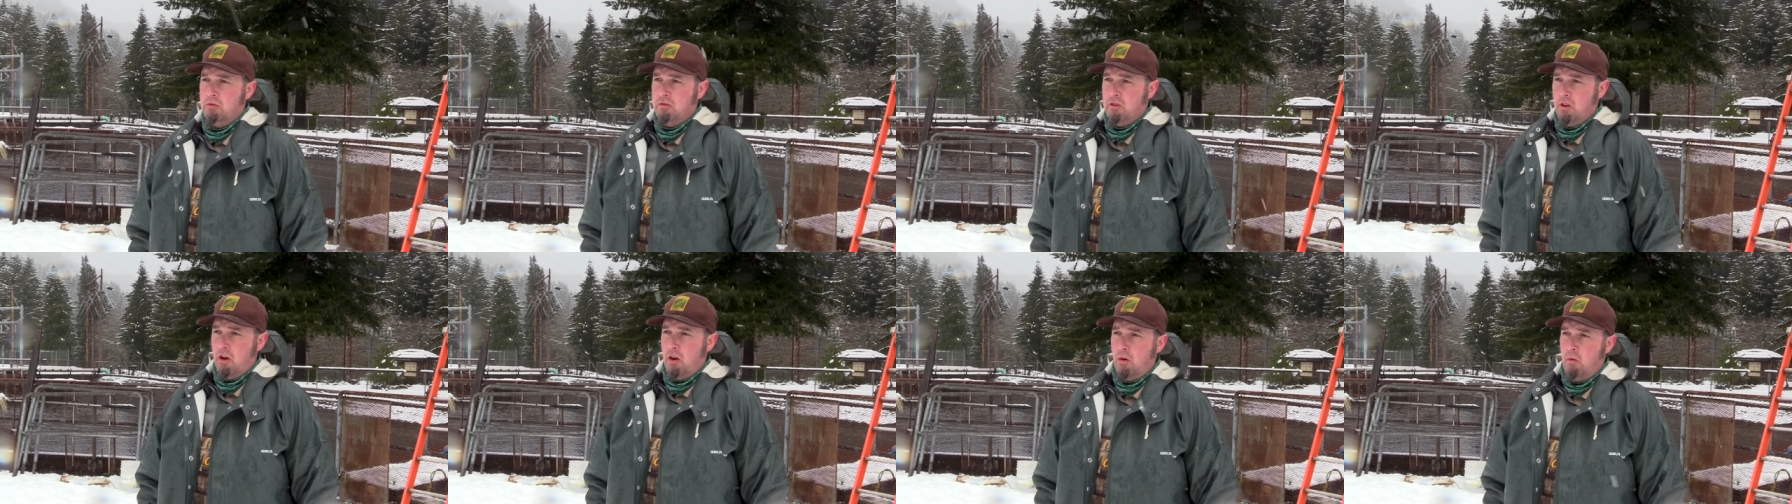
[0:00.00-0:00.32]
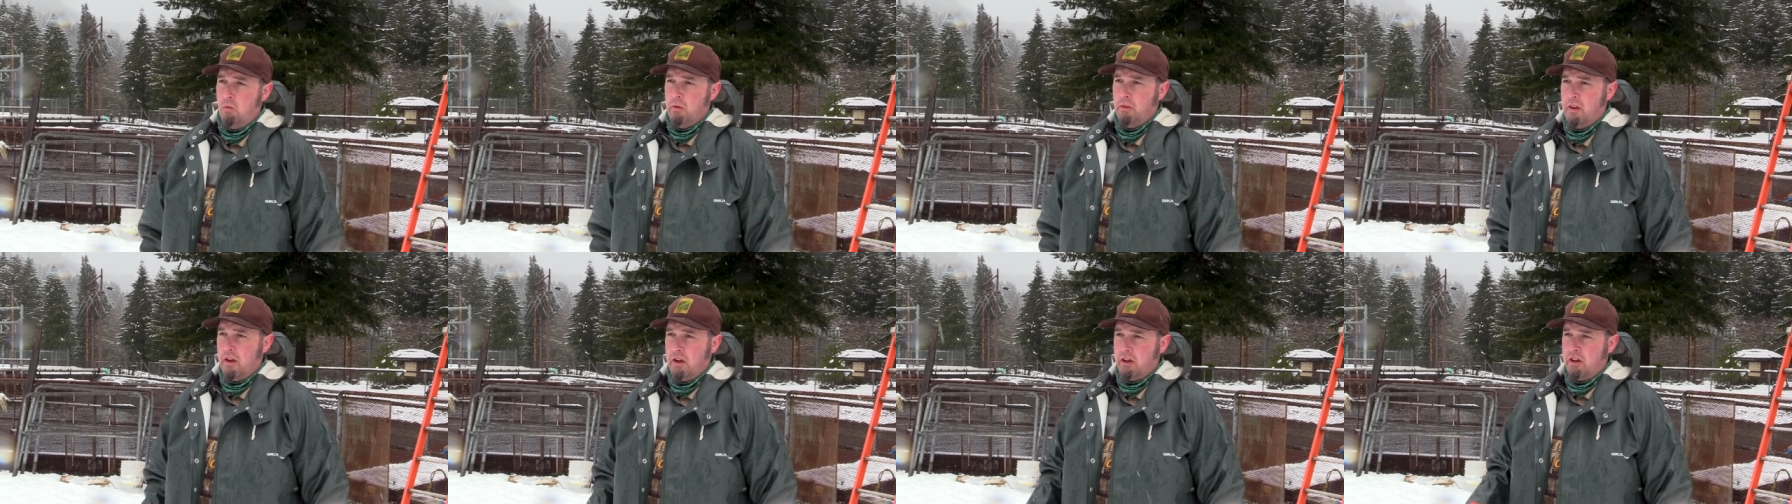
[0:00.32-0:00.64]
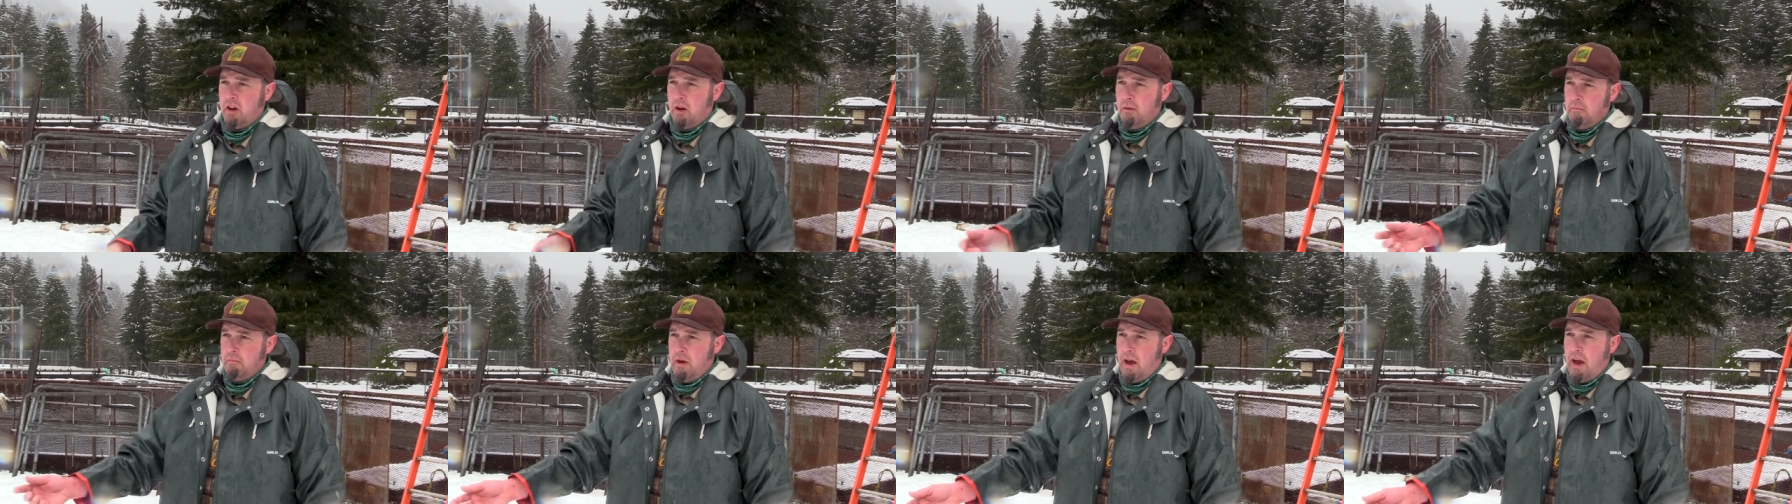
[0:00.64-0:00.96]
So when they
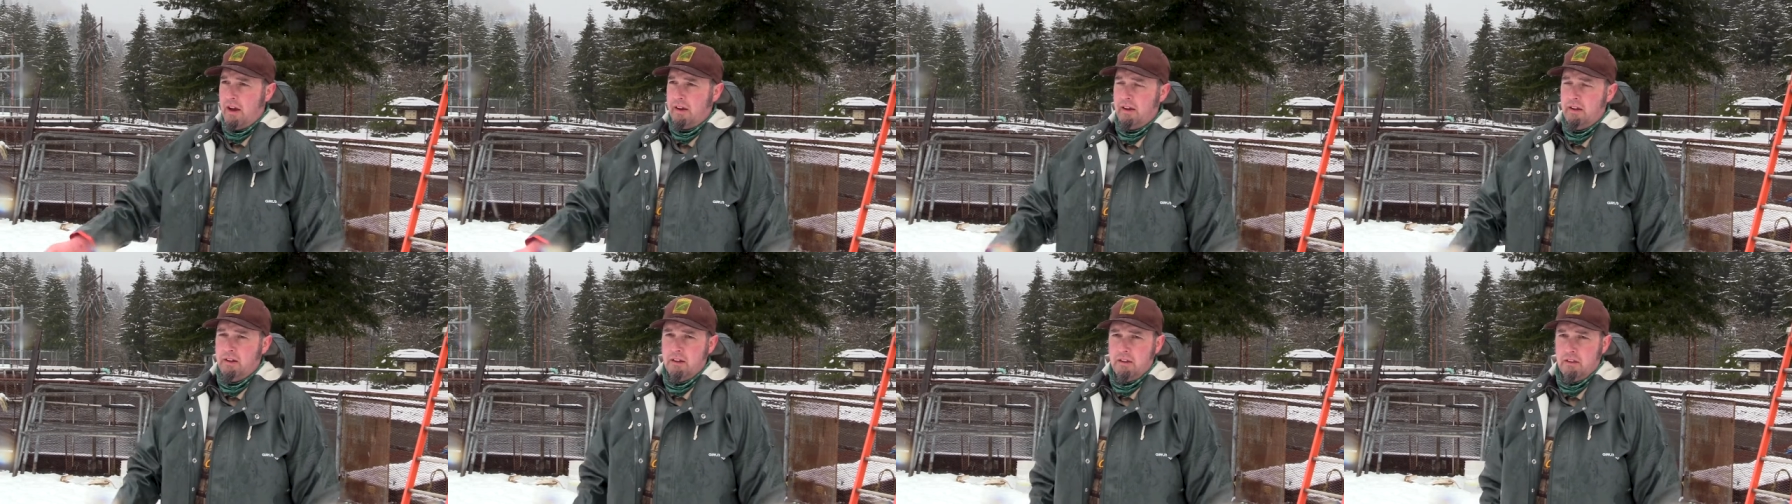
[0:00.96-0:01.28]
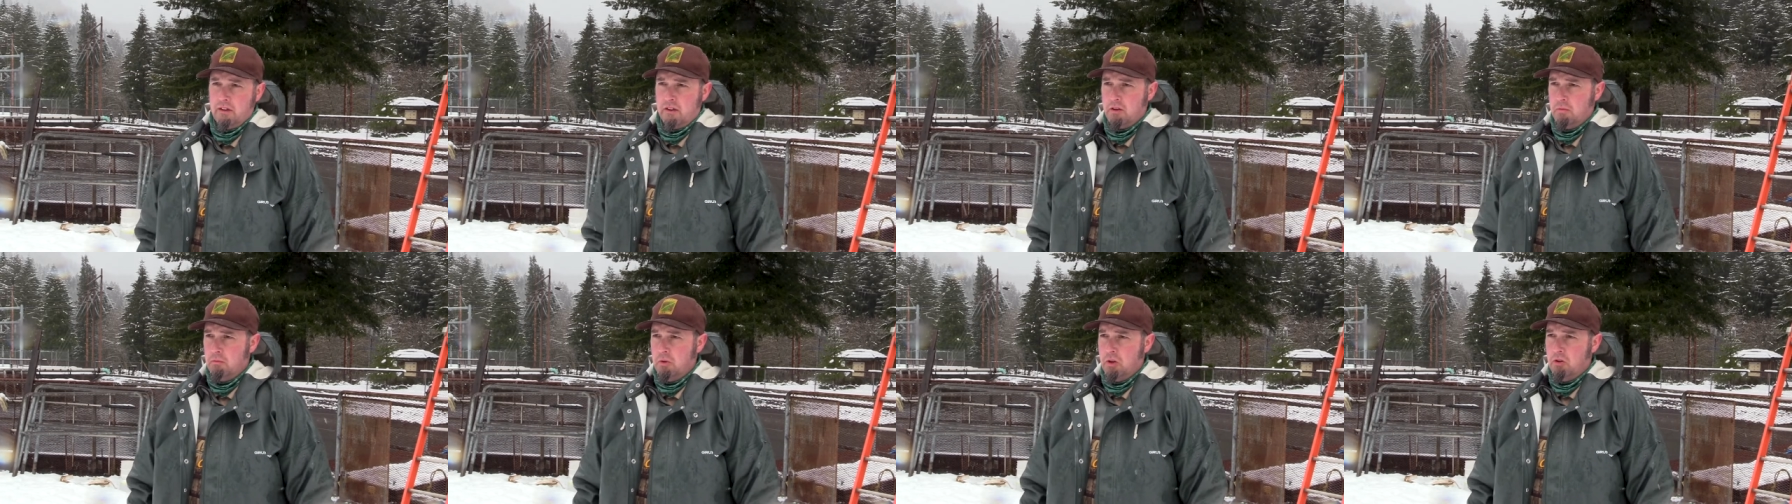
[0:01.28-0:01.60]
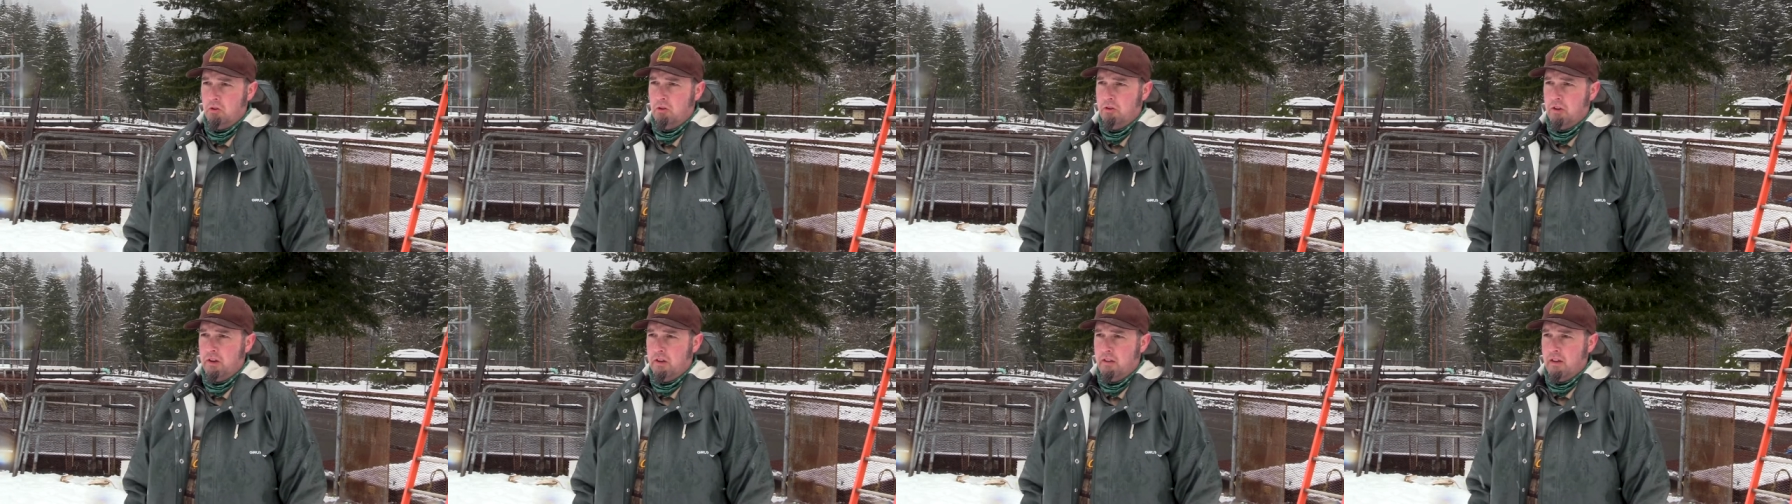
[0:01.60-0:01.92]
come back into the
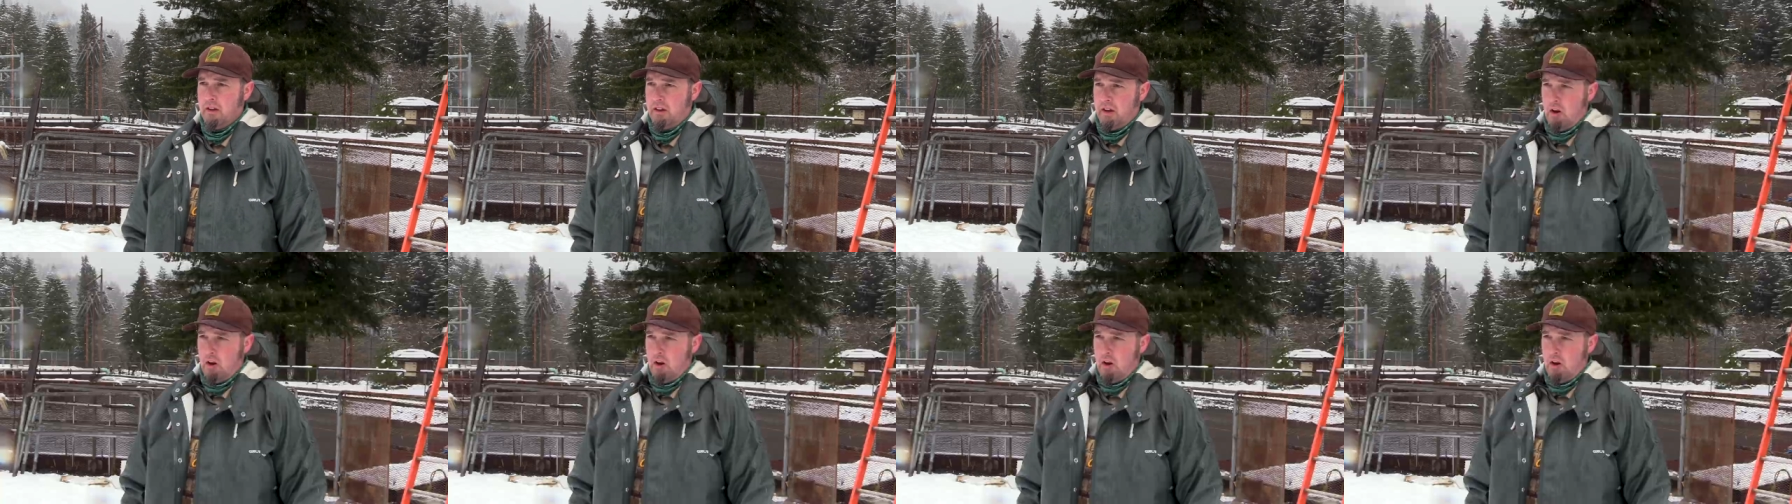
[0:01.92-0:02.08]
community, they